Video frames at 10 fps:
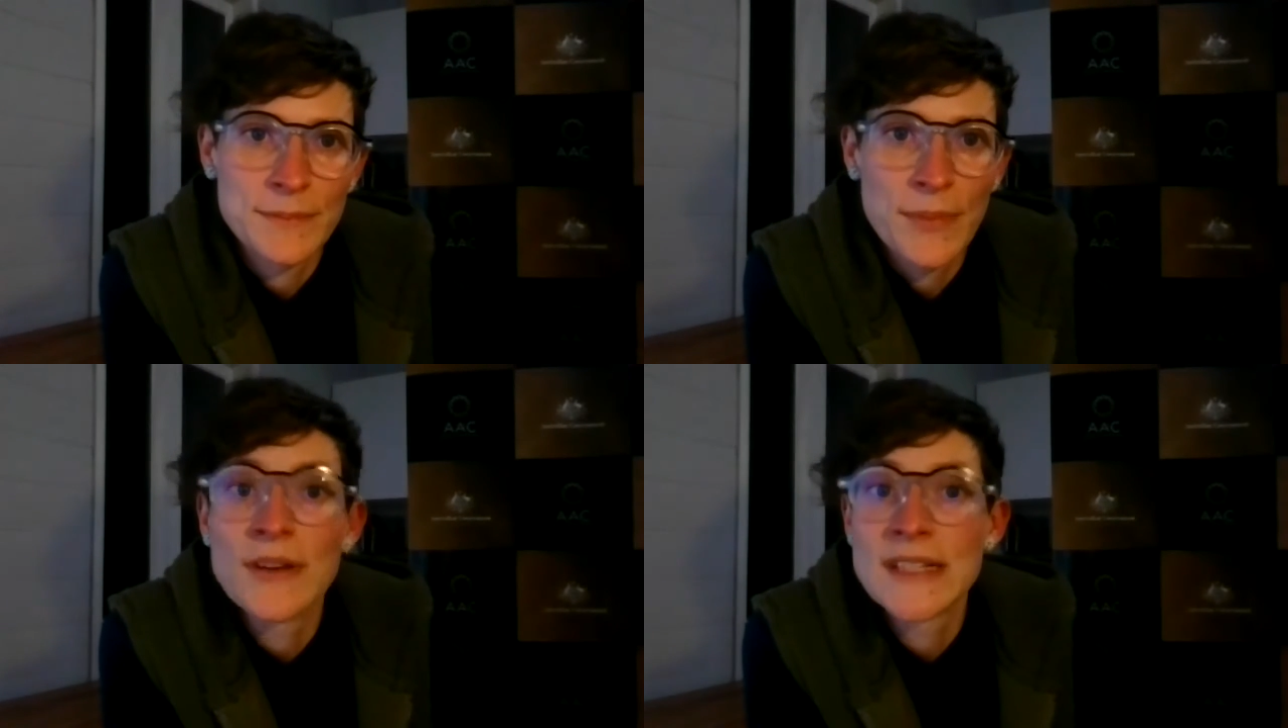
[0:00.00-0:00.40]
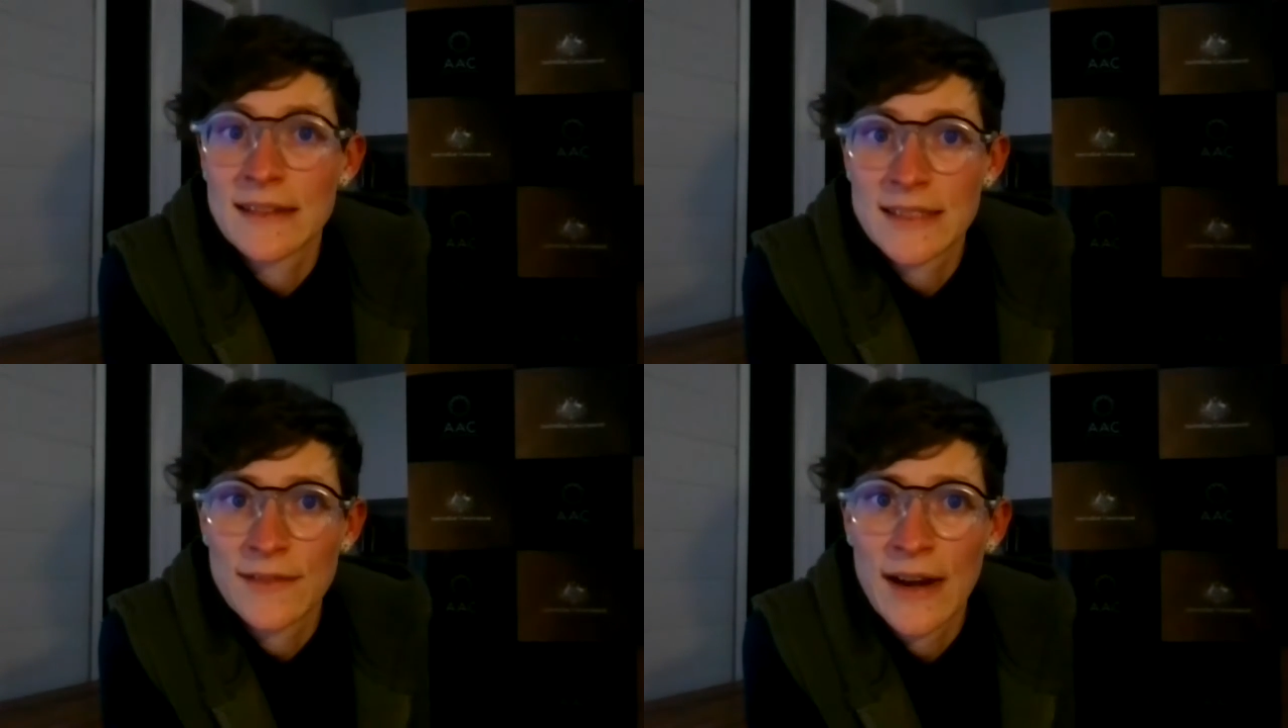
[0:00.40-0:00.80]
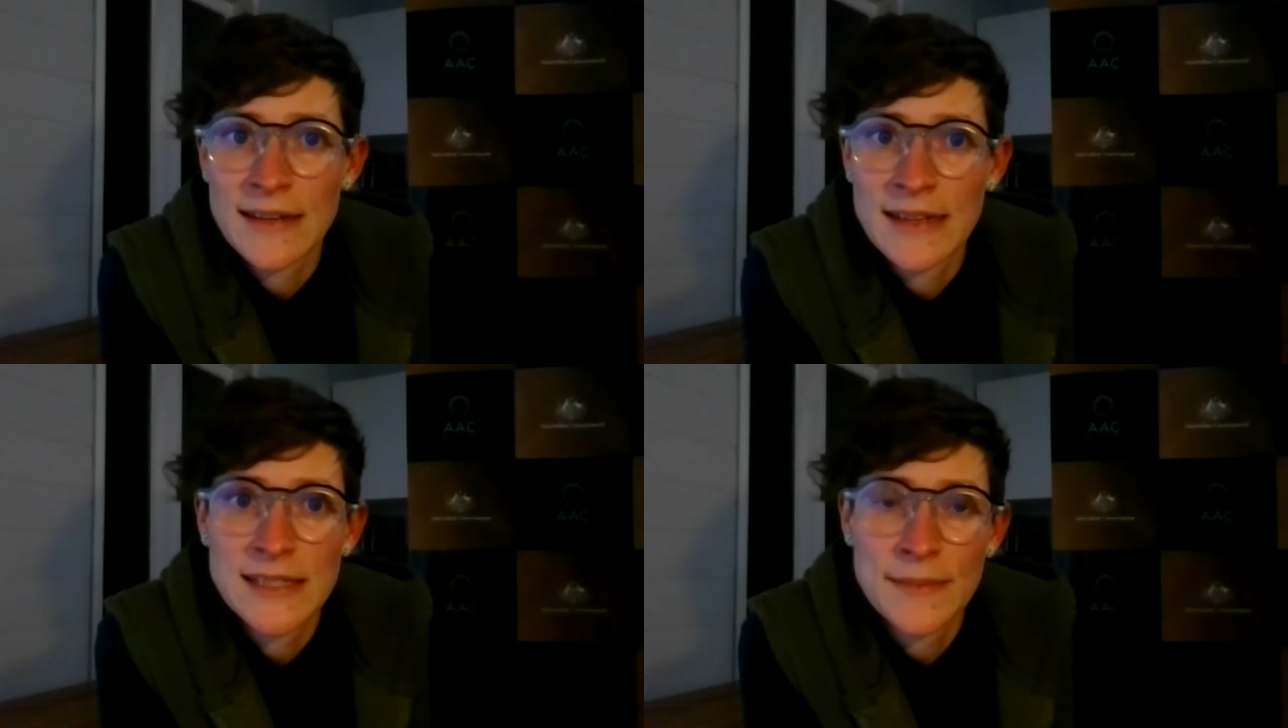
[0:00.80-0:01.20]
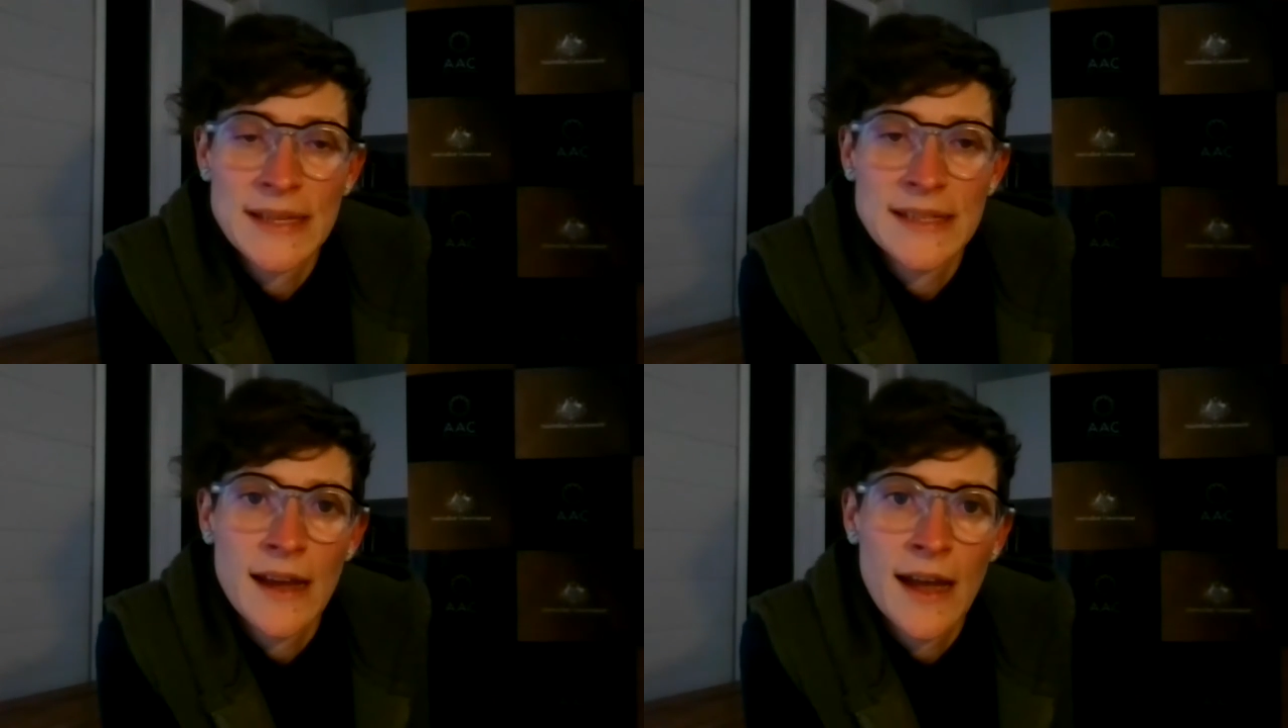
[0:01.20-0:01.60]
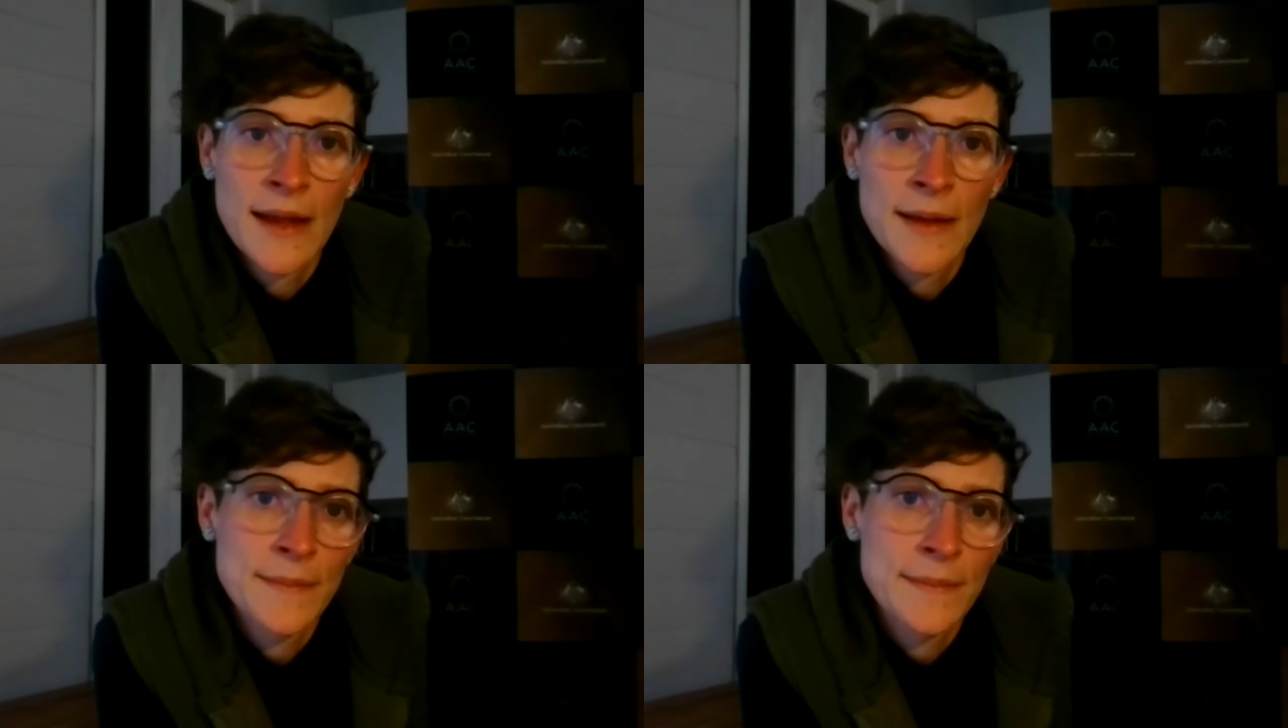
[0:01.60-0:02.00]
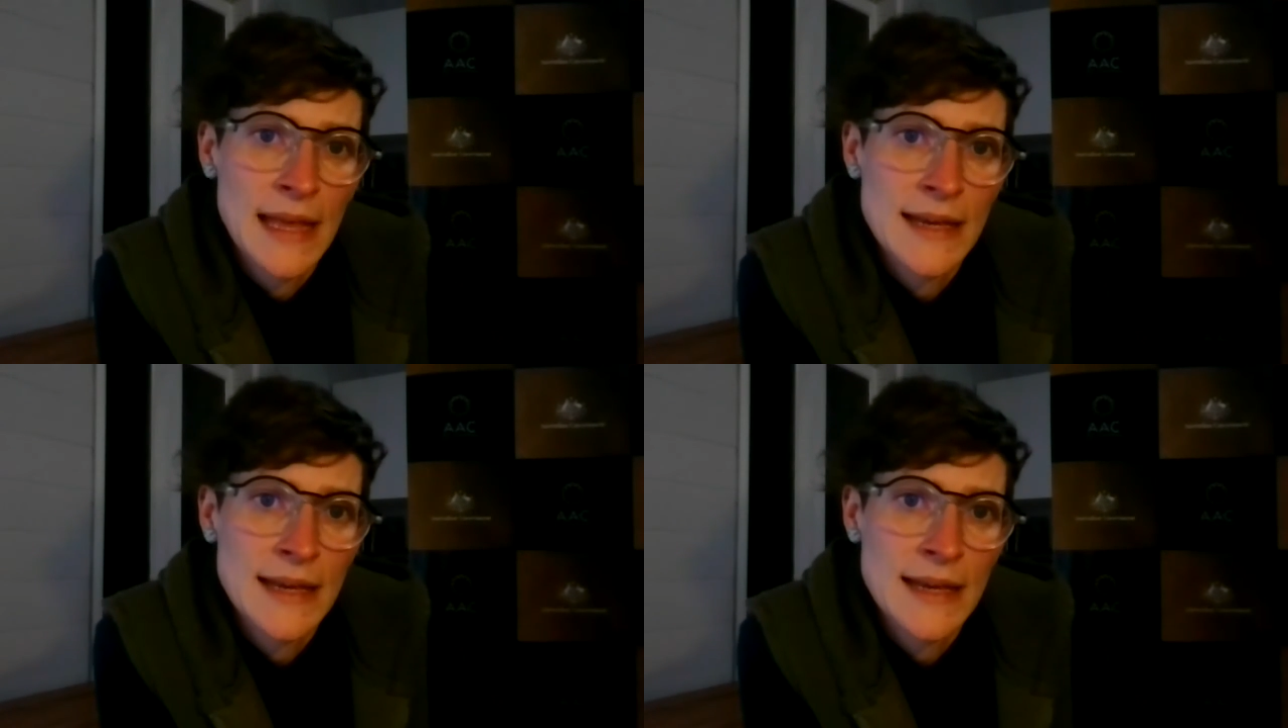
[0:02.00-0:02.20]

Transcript: projects around LGBTI+.